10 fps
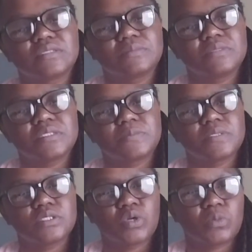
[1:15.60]
in me
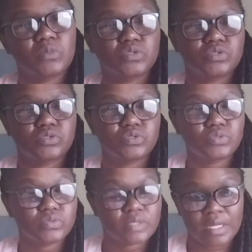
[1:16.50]
spending almost
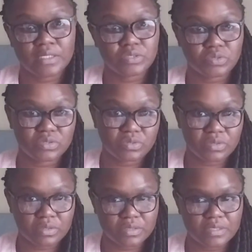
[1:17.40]
2 nights on the
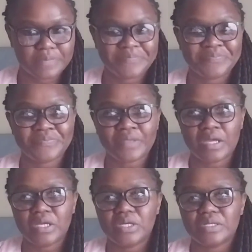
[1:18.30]
road.
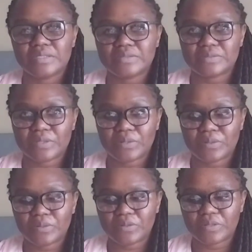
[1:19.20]
So
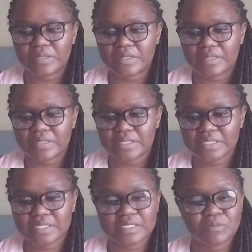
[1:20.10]

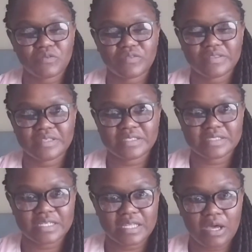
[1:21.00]
these are some of the things
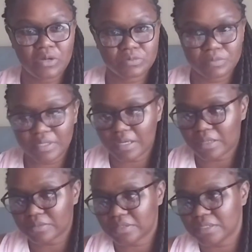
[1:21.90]
that helped me
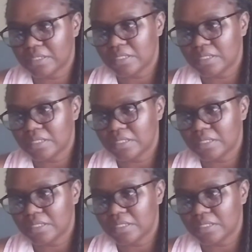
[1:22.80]
out.